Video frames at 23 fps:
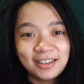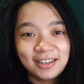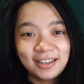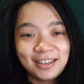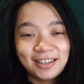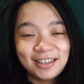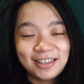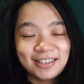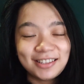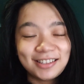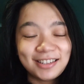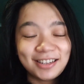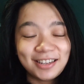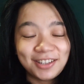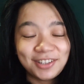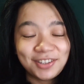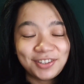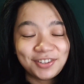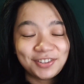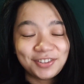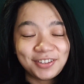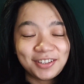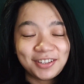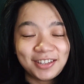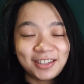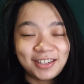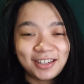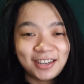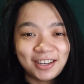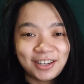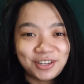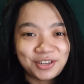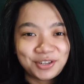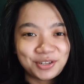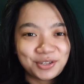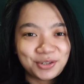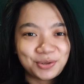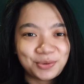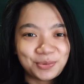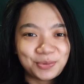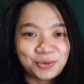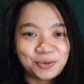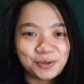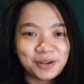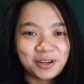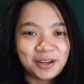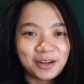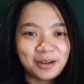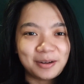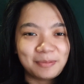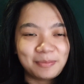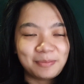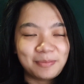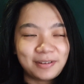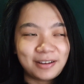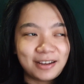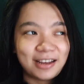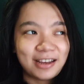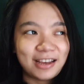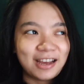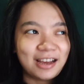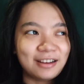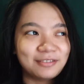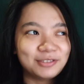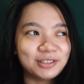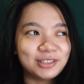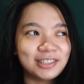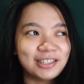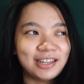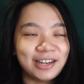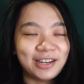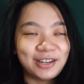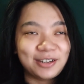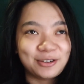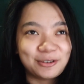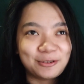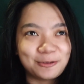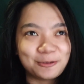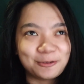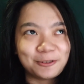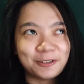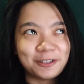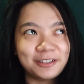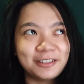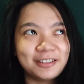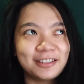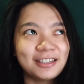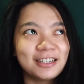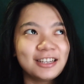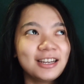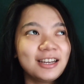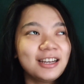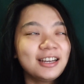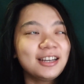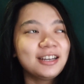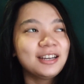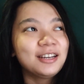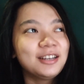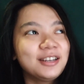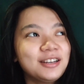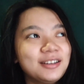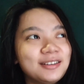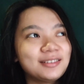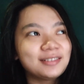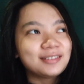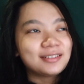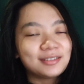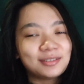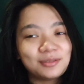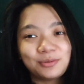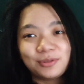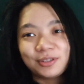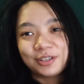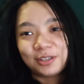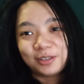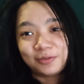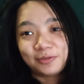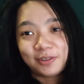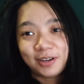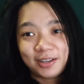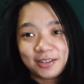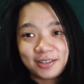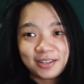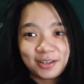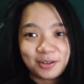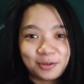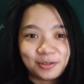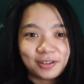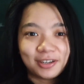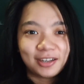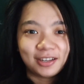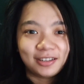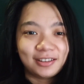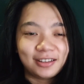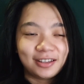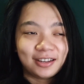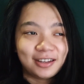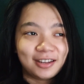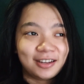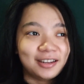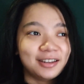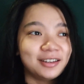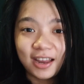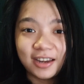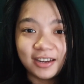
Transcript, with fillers: It's day 3, I just woke up. I have a slight cold uh, which is why I sound like that.